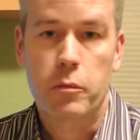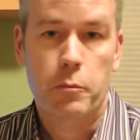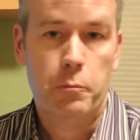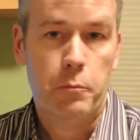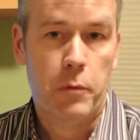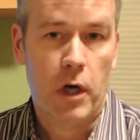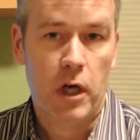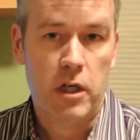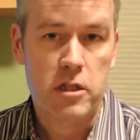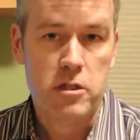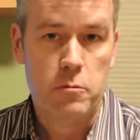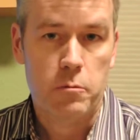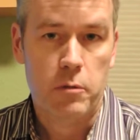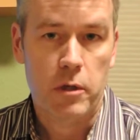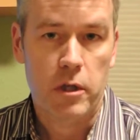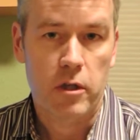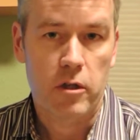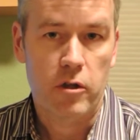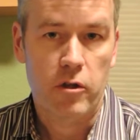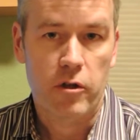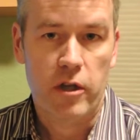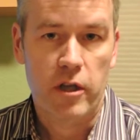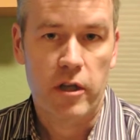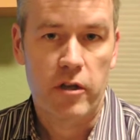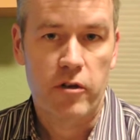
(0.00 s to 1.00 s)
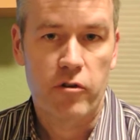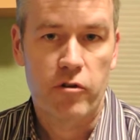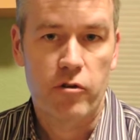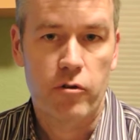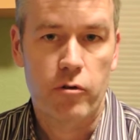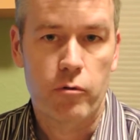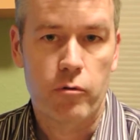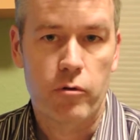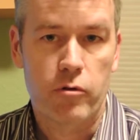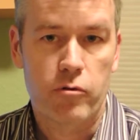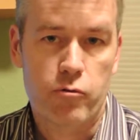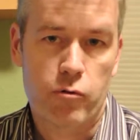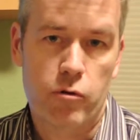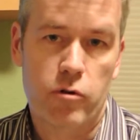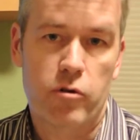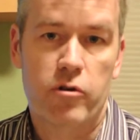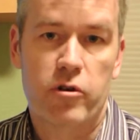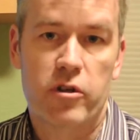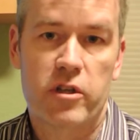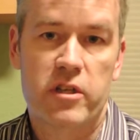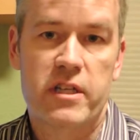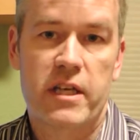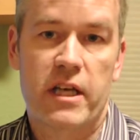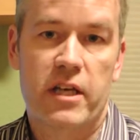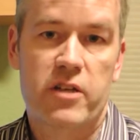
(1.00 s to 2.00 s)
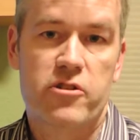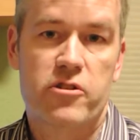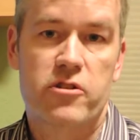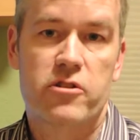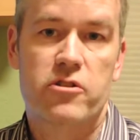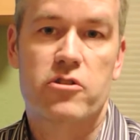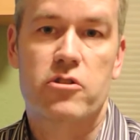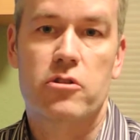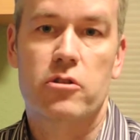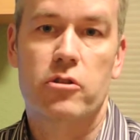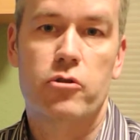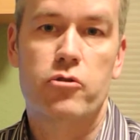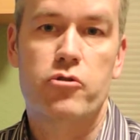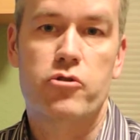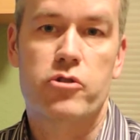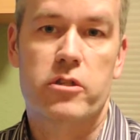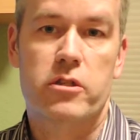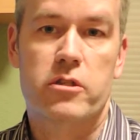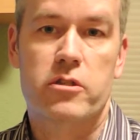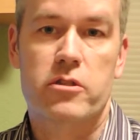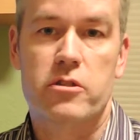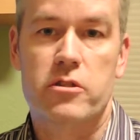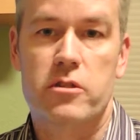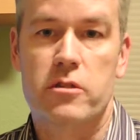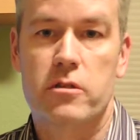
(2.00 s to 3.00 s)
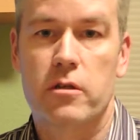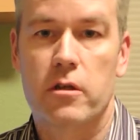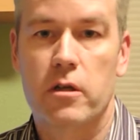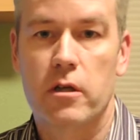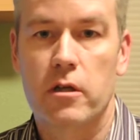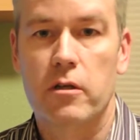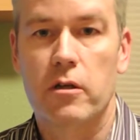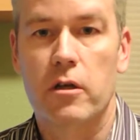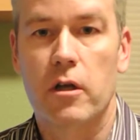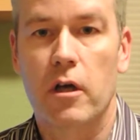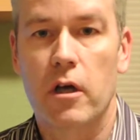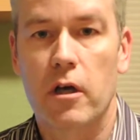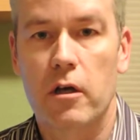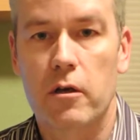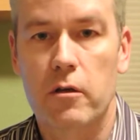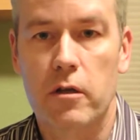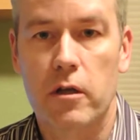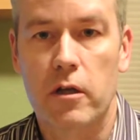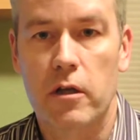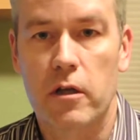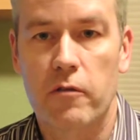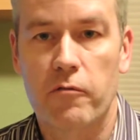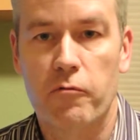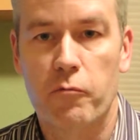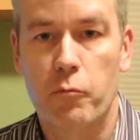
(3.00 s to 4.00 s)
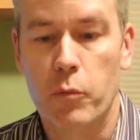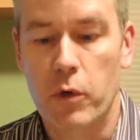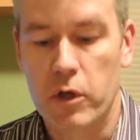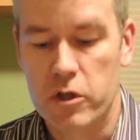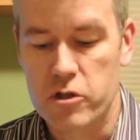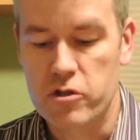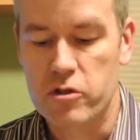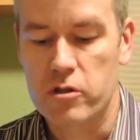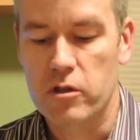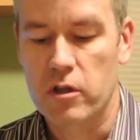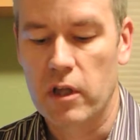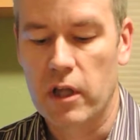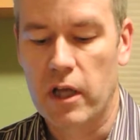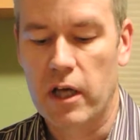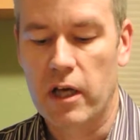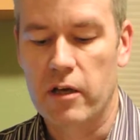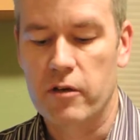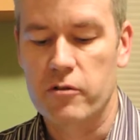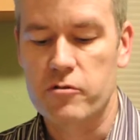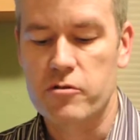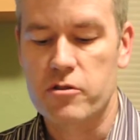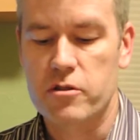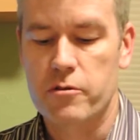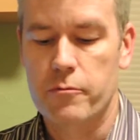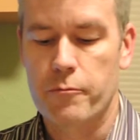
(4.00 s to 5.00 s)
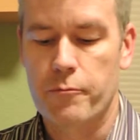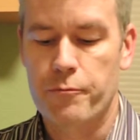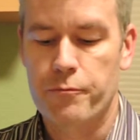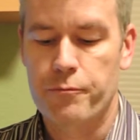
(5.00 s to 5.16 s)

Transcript: Possibly look into intruder detection solutions if budget allows.